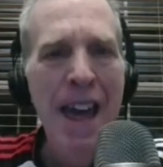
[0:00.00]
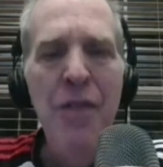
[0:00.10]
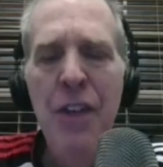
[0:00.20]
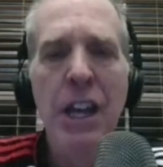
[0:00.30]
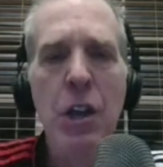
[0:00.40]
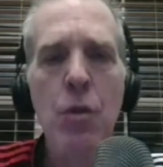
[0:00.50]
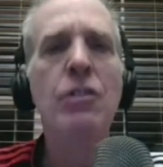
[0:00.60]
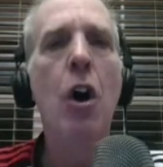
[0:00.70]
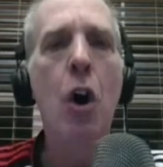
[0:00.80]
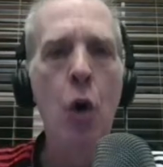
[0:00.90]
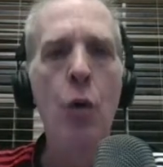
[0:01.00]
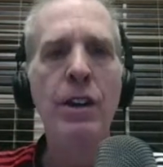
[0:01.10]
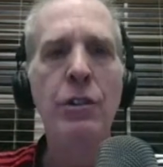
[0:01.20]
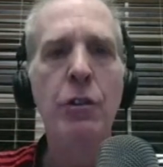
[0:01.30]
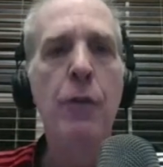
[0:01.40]
Thank you as
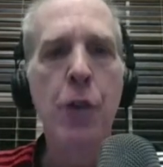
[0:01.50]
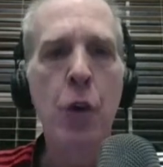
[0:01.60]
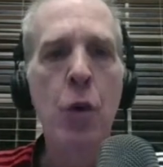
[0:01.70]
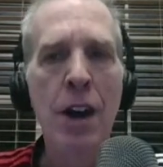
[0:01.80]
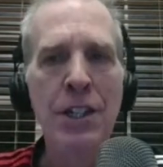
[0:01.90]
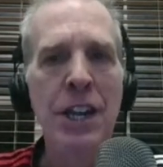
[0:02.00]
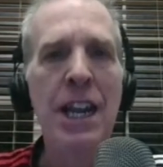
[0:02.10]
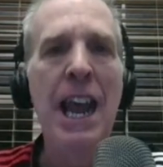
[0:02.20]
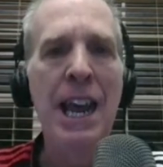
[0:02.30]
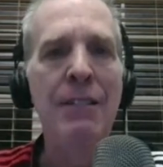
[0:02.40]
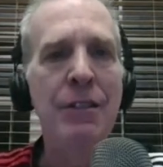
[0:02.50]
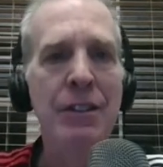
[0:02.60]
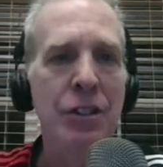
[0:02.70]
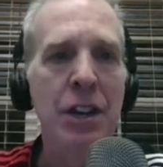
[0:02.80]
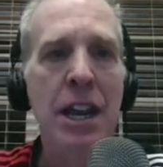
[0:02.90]
always for watching and
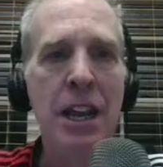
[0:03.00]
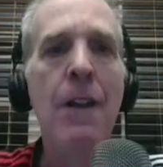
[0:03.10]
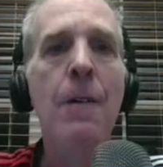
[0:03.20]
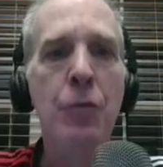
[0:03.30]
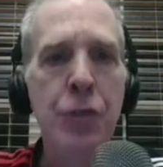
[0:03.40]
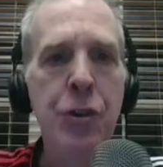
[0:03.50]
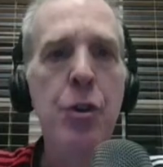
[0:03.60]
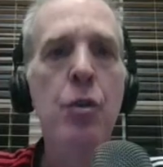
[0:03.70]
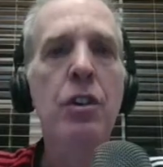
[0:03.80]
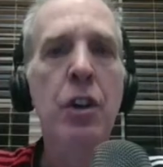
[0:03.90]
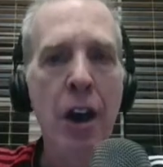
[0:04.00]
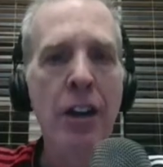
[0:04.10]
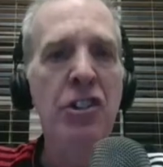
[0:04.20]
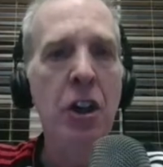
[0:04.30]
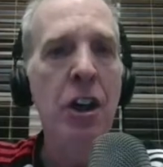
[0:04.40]
listening to
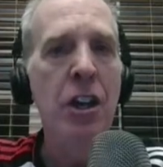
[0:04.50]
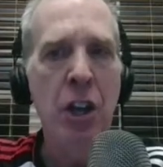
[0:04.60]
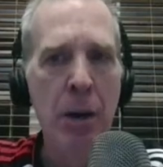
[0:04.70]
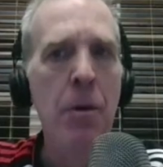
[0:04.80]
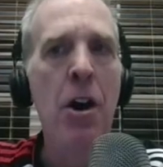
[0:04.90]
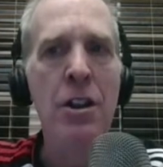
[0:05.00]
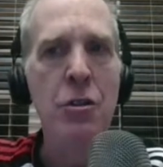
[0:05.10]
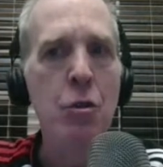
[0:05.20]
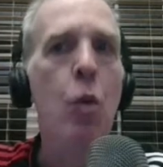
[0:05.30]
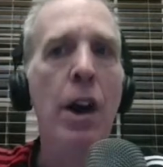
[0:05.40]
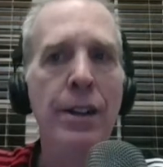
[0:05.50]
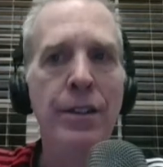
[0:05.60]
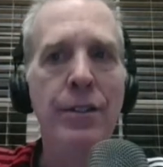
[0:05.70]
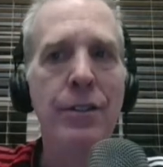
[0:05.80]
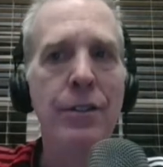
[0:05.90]
Cottage Talk. Come on, you
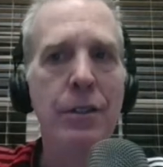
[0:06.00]
whites.